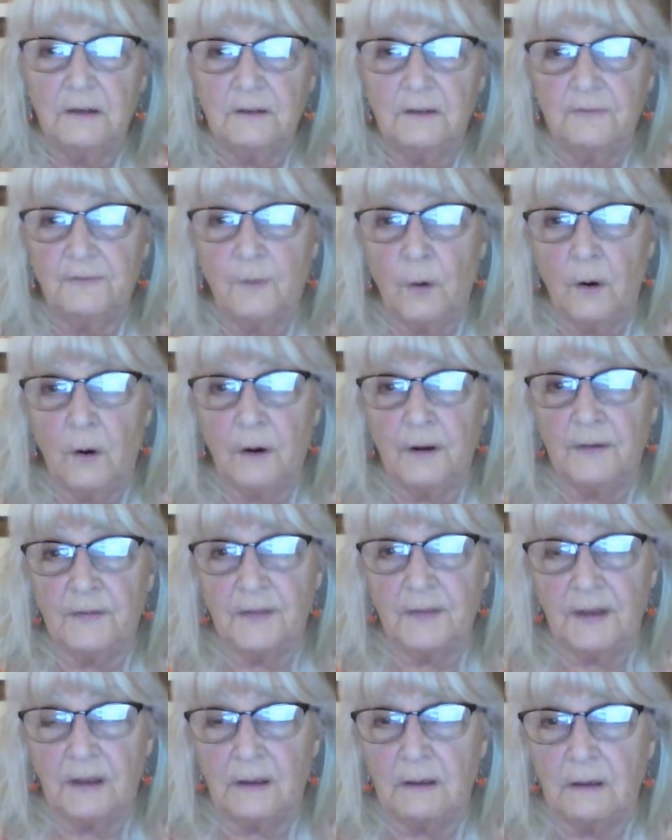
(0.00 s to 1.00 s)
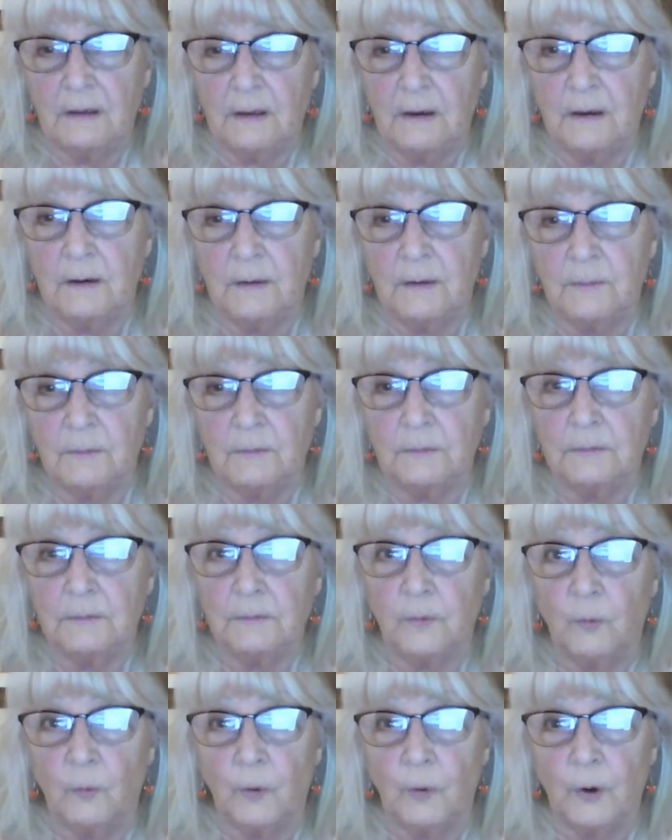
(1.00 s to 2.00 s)
for the
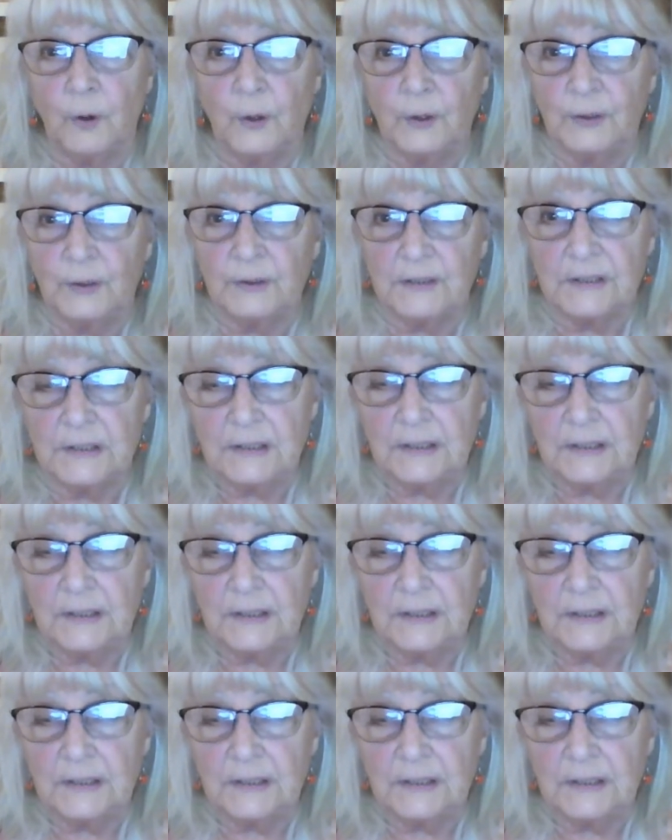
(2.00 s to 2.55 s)
world